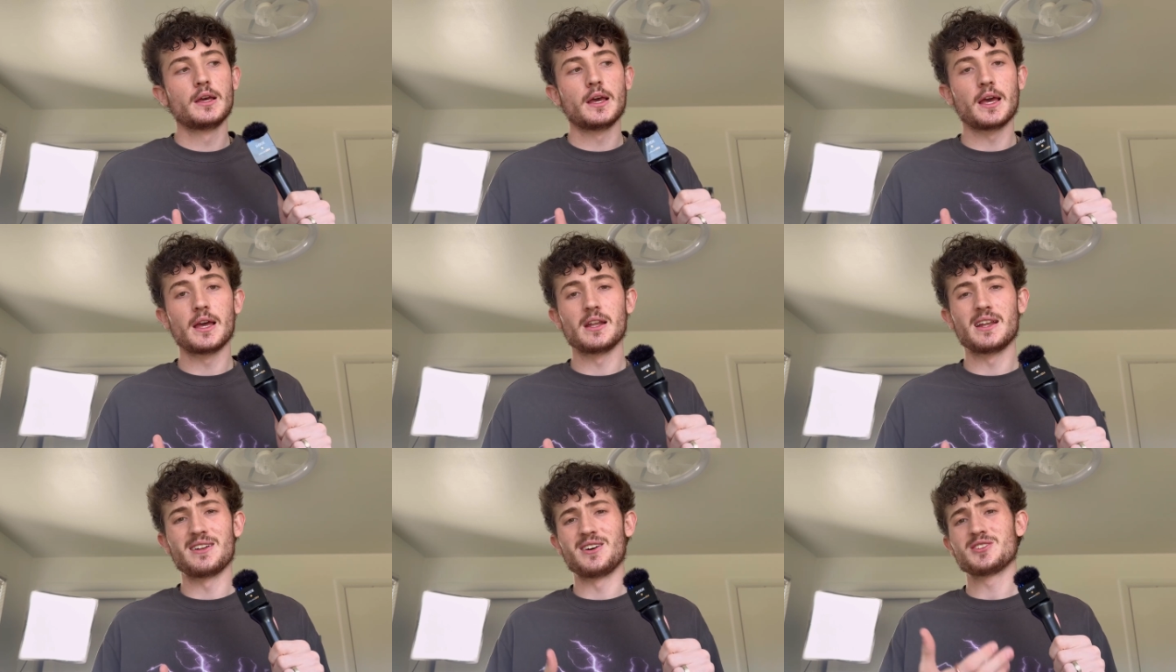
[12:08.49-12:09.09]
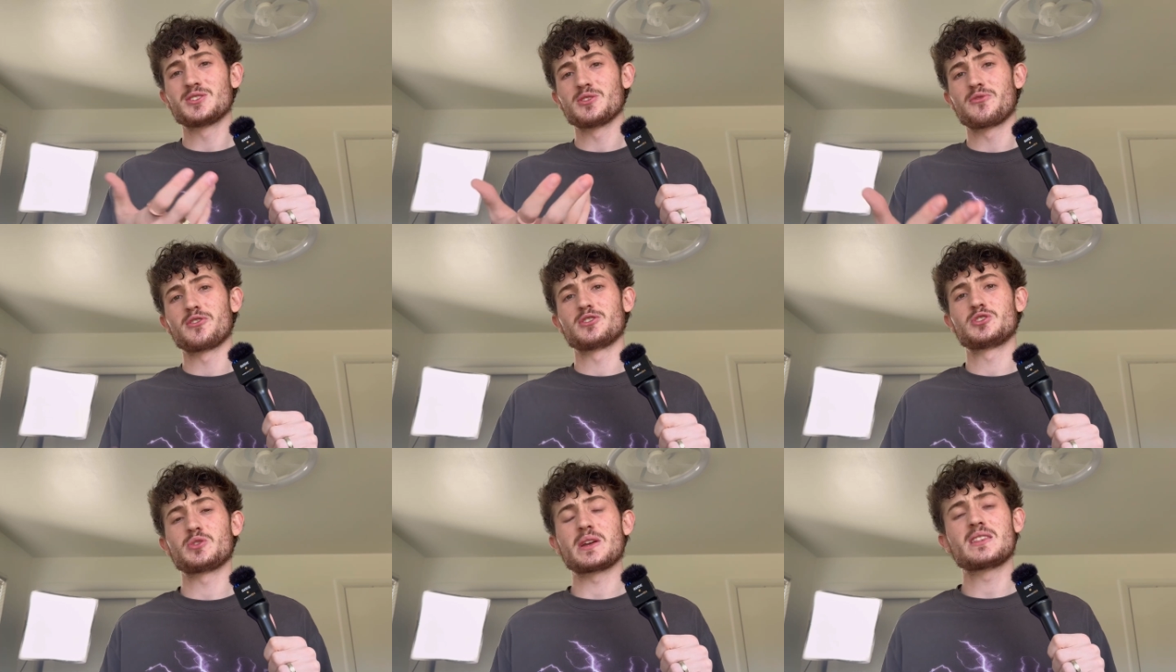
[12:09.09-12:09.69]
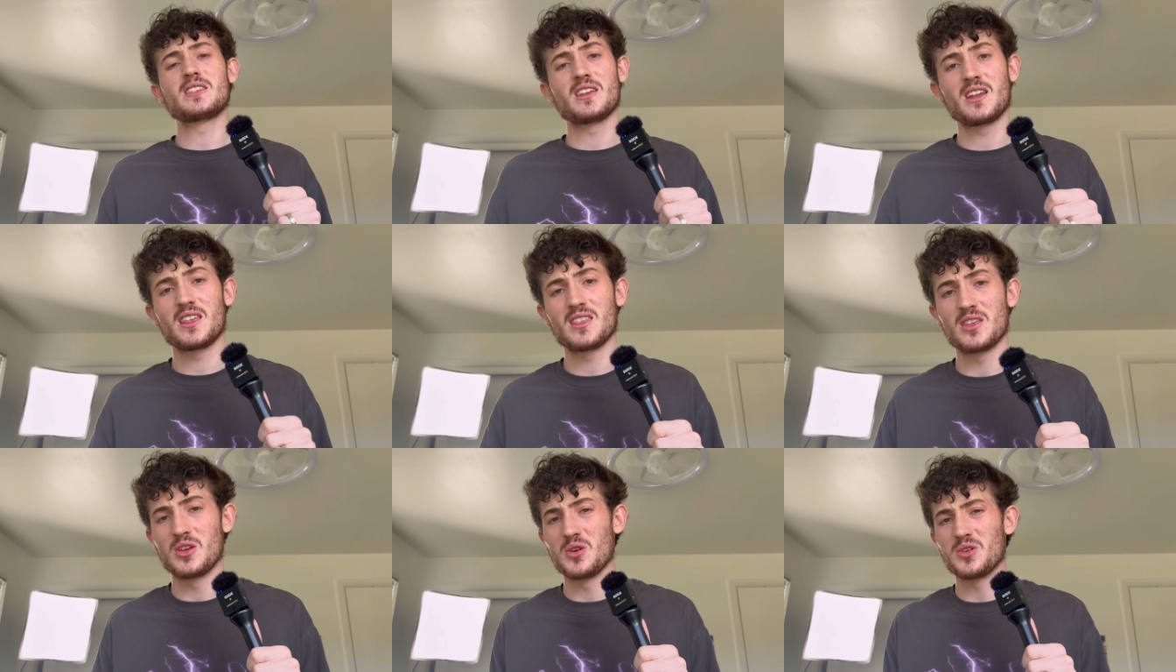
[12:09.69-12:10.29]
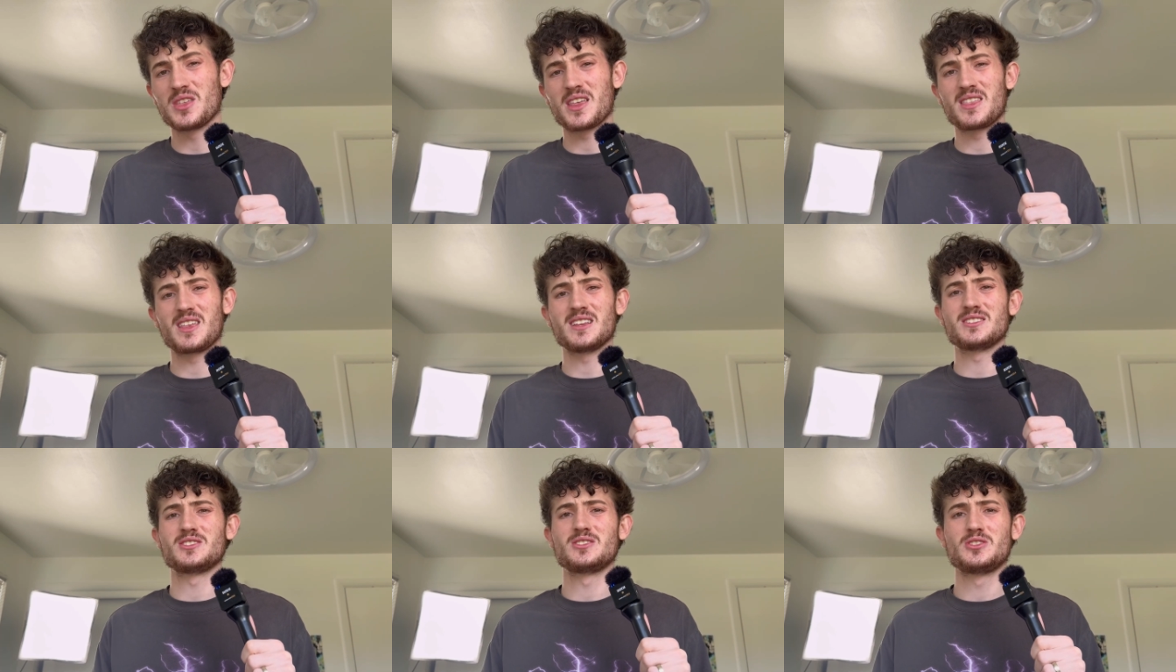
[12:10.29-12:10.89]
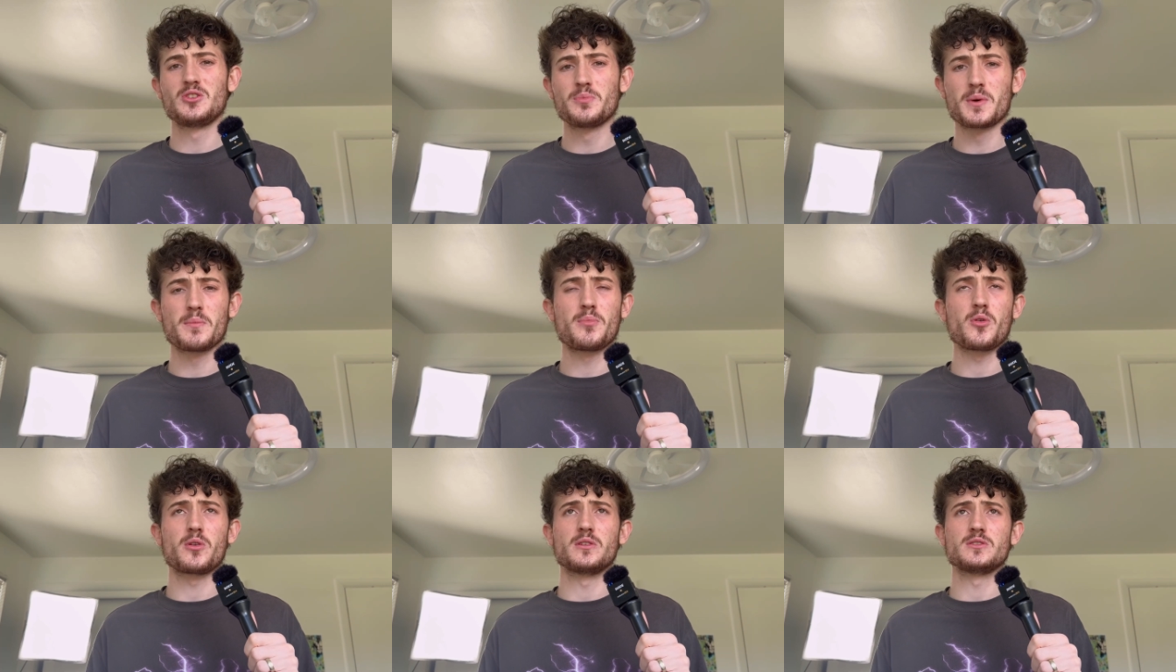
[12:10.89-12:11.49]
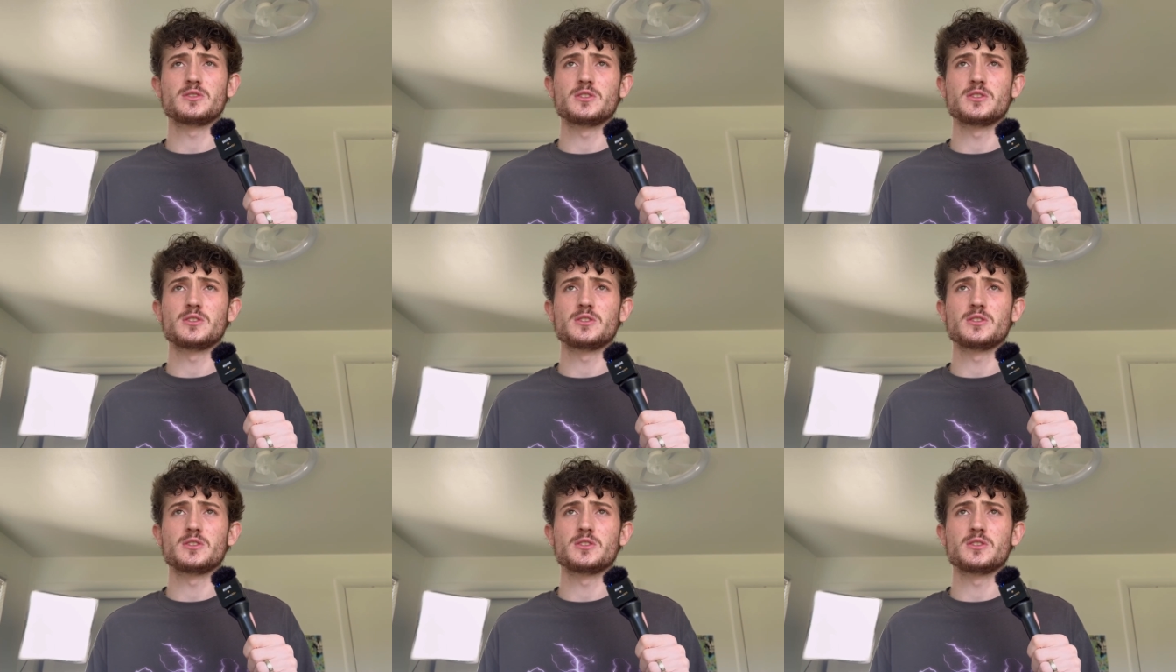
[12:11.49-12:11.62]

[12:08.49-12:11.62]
and also for strengthening the youth, I think that's super important.